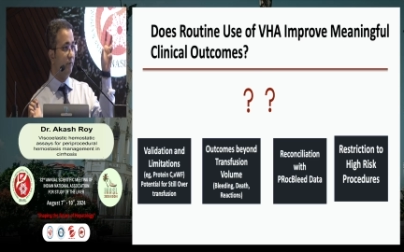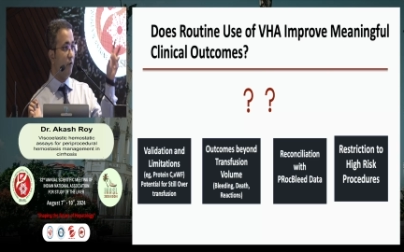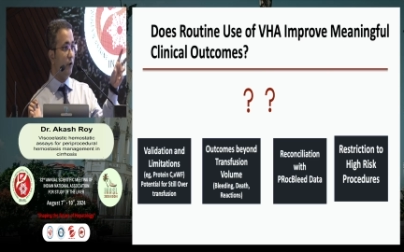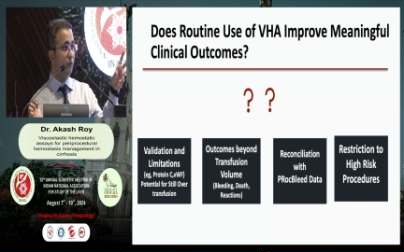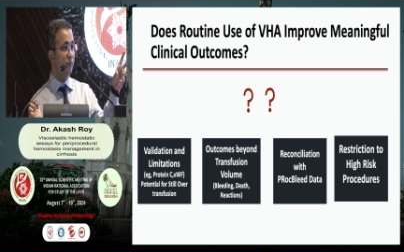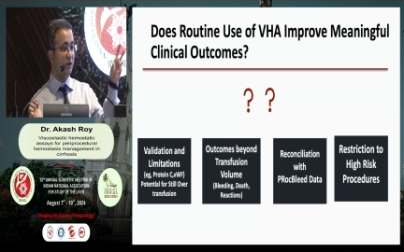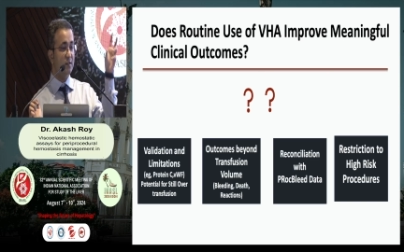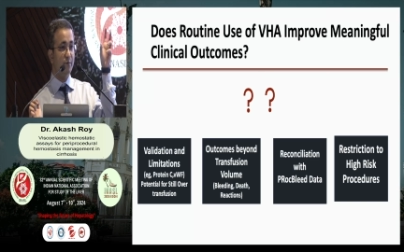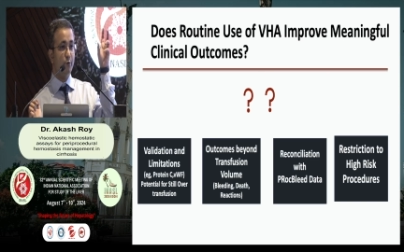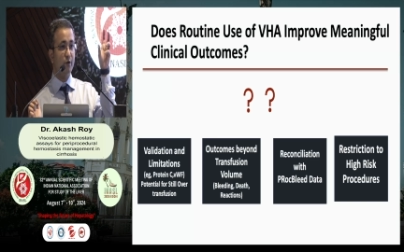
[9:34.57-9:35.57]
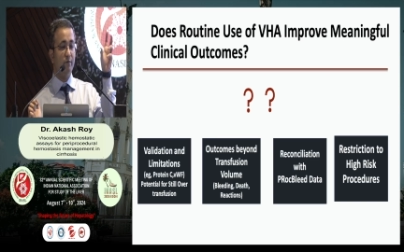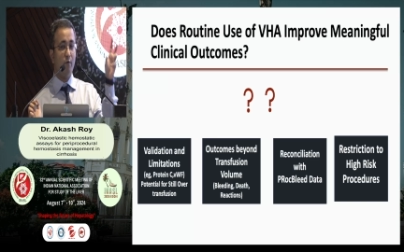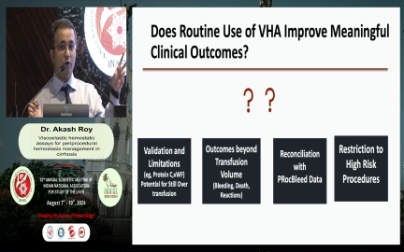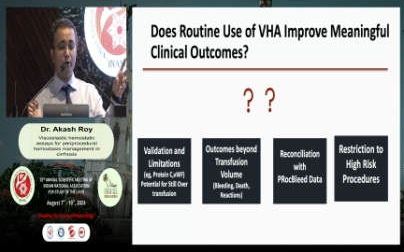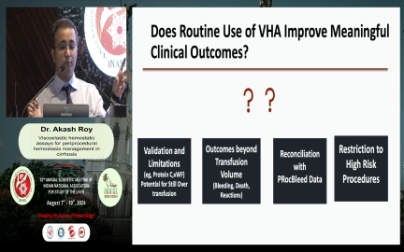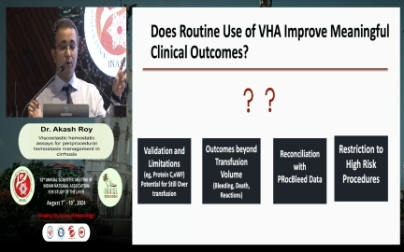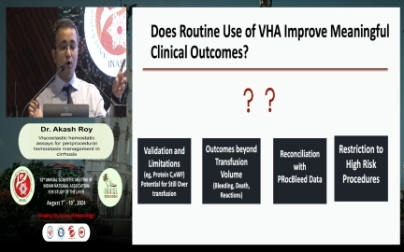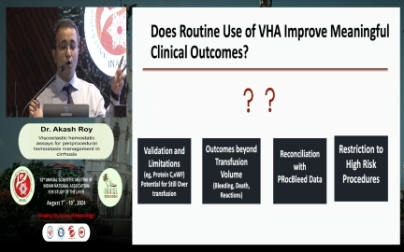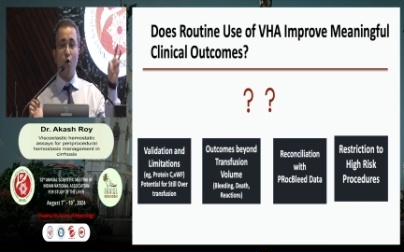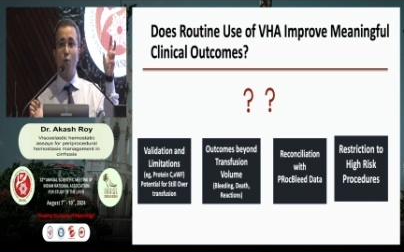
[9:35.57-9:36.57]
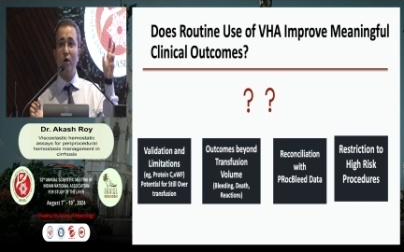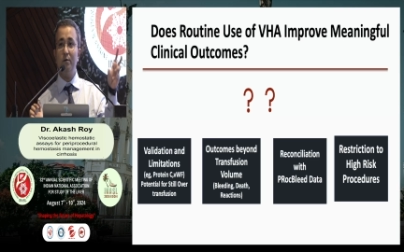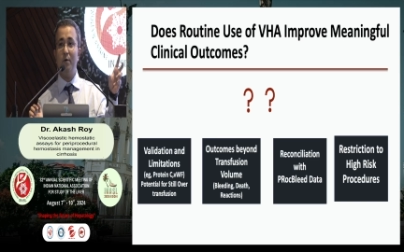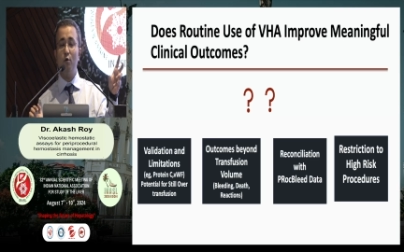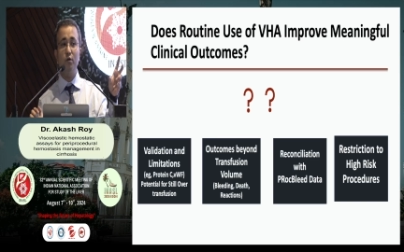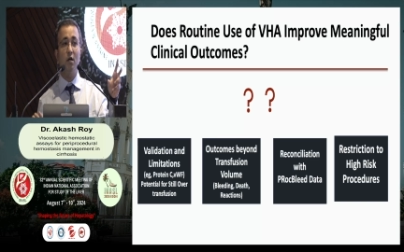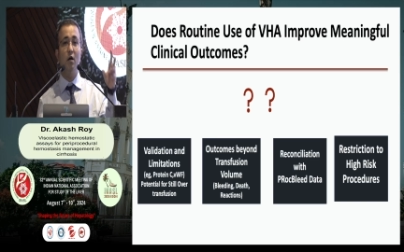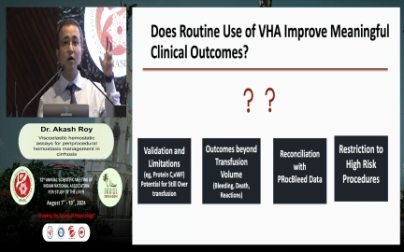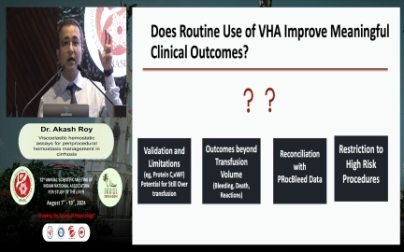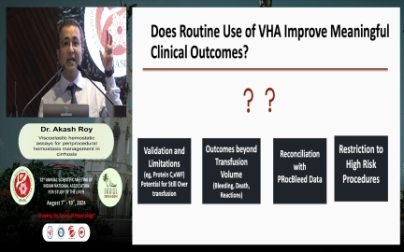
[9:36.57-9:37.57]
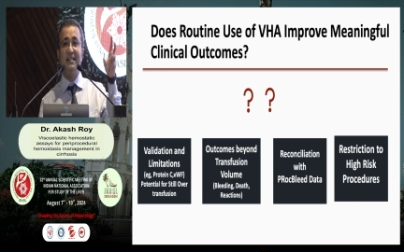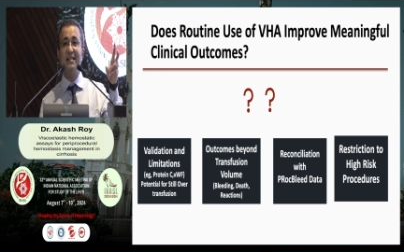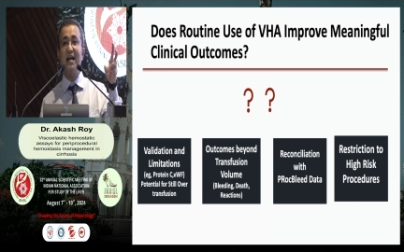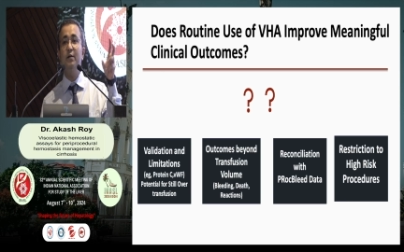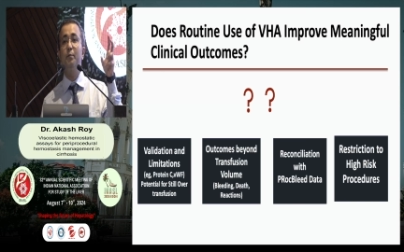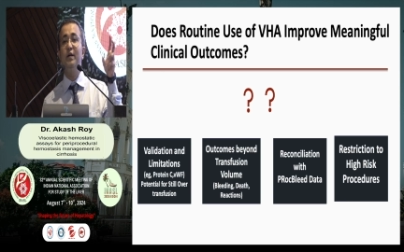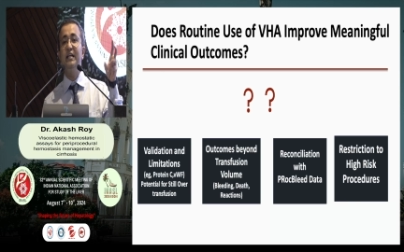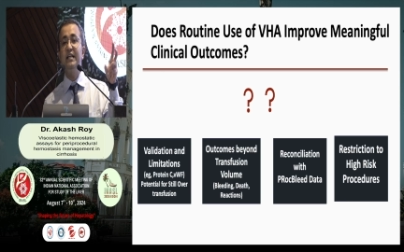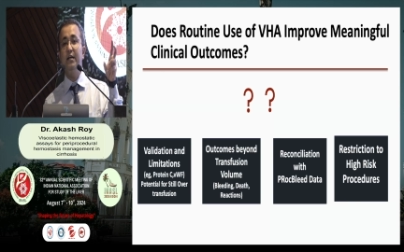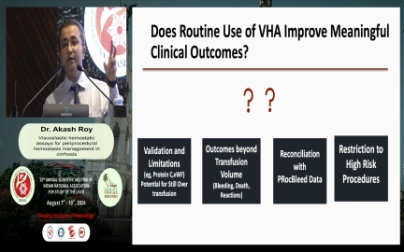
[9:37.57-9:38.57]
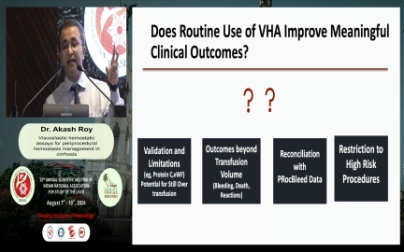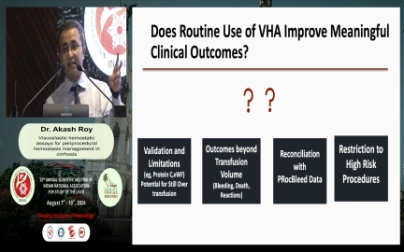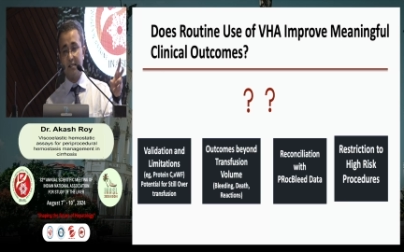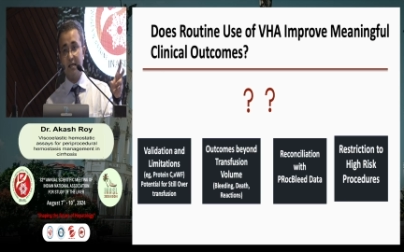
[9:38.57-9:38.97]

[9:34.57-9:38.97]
volume, transfusion volume. What about exact bleeding rates?